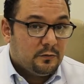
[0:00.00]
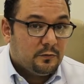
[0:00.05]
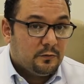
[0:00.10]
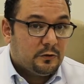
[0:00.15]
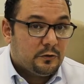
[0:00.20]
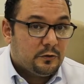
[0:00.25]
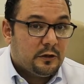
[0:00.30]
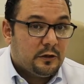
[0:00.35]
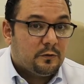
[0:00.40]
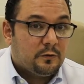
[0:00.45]

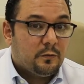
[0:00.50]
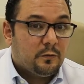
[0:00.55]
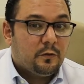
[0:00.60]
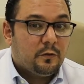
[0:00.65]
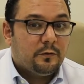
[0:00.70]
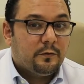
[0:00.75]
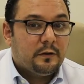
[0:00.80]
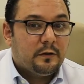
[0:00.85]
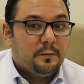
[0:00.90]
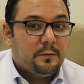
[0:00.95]
which is one
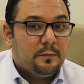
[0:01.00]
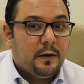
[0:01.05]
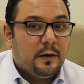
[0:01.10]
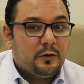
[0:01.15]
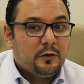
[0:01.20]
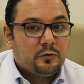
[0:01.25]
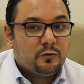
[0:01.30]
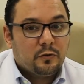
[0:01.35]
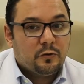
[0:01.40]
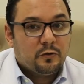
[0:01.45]
of the
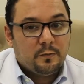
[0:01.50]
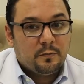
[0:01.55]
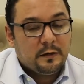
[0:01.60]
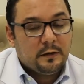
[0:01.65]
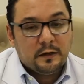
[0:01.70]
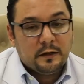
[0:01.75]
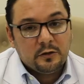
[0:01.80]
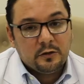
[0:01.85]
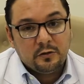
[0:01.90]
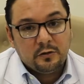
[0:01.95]
major
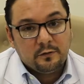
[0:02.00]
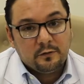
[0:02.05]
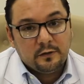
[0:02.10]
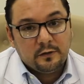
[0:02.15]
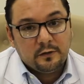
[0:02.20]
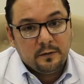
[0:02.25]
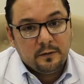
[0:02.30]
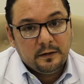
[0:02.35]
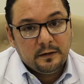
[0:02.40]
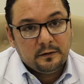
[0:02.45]
complications of
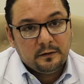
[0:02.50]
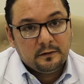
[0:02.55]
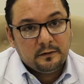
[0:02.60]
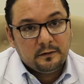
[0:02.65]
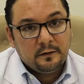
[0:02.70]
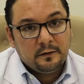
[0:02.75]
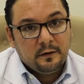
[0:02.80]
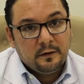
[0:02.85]
diabetes.